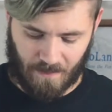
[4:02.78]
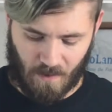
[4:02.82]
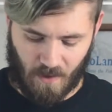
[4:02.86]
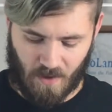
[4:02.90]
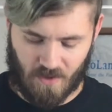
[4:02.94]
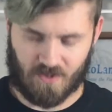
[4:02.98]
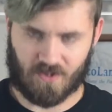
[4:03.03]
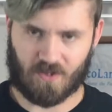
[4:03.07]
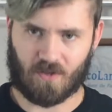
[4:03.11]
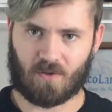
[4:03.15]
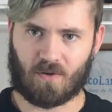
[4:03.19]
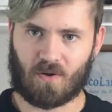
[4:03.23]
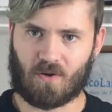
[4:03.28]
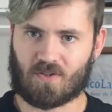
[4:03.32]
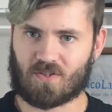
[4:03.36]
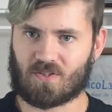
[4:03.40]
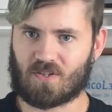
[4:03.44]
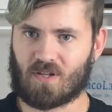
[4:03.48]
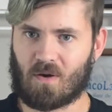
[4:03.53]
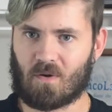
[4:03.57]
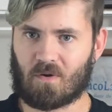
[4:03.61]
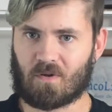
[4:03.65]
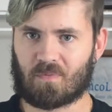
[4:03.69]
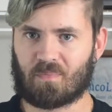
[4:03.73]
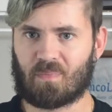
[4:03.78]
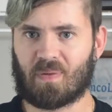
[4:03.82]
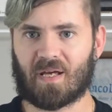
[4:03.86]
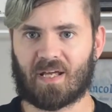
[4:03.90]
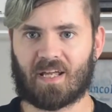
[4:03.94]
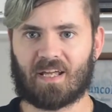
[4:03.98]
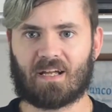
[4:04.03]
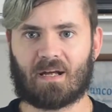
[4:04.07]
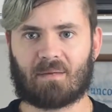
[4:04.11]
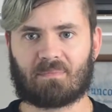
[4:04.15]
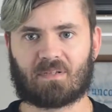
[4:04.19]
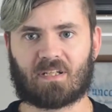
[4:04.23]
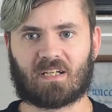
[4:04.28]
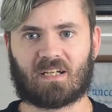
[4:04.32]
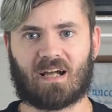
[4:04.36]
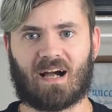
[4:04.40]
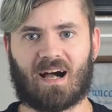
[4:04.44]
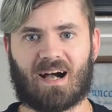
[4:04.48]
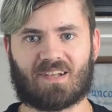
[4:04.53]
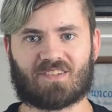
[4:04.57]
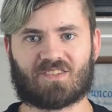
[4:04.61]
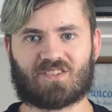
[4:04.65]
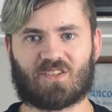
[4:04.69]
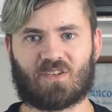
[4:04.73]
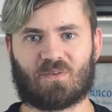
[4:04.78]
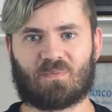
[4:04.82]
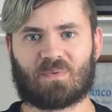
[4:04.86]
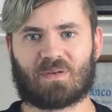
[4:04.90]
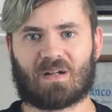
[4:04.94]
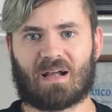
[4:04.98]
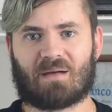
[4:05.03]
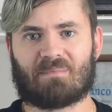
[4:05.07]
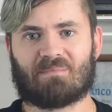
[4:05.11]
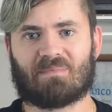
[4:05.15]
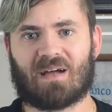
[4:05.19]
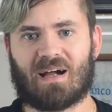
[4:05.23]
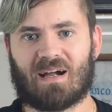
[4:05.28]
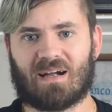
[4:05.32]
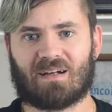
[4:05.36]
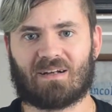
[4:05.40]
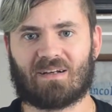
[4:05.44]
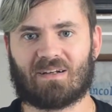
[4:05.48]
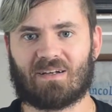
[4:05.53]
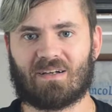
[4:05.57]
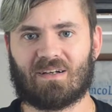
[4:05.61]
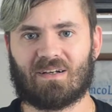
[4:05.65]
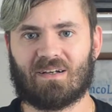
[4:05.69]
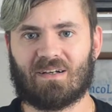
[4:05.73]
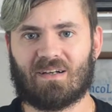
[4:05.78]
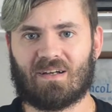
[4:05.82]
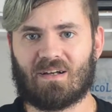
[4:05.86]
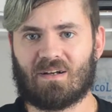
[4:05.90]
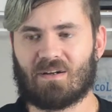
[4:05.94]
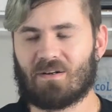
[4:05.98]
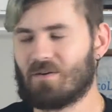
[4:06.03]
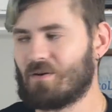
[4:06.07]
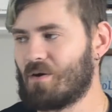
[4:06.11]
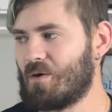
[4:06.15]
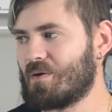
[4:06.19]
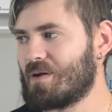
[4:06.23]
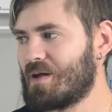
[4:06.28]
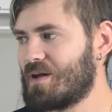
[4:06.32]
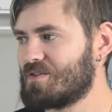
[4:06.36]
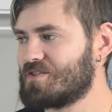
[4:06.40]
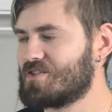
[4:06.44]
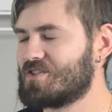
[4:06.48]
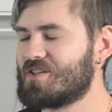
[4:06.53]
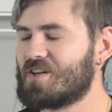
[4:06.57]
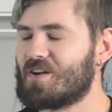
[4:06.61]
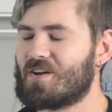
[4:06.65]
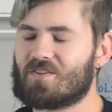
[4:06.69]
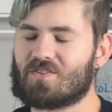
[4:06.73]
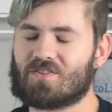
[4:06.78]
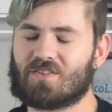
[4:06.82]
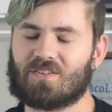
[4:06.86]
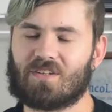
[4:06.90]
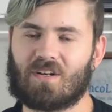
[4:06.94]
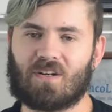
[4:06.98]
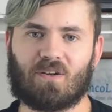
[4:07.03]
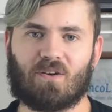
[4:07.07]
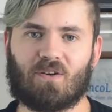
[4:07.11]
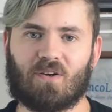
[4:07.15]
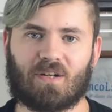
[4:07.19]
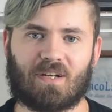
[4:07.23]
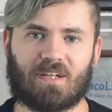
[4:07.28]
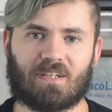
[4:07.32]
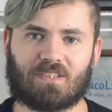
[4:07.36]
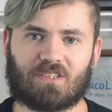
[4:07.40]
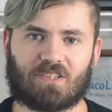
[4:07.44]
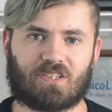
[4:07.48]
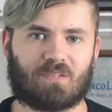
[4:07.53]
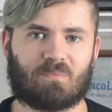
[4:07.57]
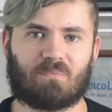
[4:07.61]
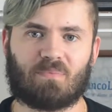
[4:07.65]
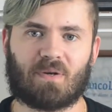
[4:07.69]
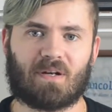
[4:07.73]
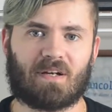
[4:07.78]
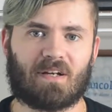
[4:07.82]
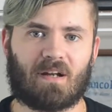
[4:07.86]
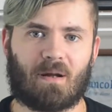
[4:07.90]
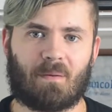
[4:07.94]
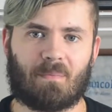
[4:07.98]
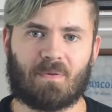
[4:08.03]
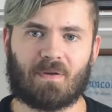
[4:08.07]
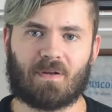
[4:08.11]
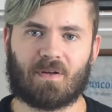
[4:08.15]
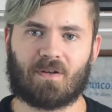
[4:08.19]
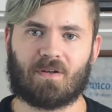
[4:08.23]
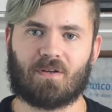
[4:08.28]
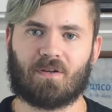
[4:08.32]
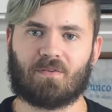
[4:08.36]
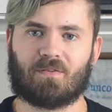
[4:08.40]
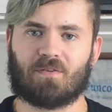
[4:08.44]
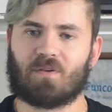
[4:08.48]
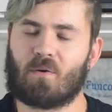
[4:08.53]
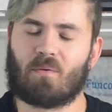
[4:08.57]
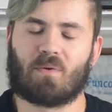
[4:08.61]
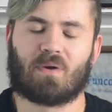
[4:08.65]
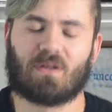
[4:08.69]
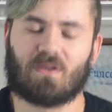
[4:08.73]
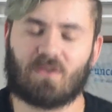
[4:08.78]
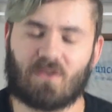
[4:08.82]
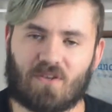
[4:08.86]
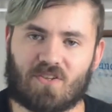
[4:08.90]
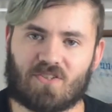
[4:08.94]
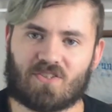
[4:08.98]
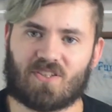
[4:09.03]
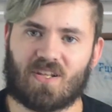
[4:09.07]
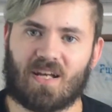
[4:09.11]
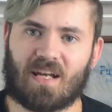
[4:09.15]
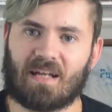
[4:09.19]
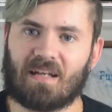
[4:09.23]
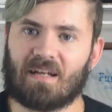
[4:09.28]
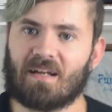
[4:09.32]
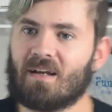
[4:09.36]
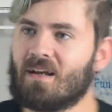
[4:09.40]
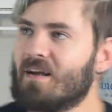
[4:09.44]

also goes along with picking up the console, but I'm not going to go downstairs and unhook it just to bring it up here. You'll know what it looks like.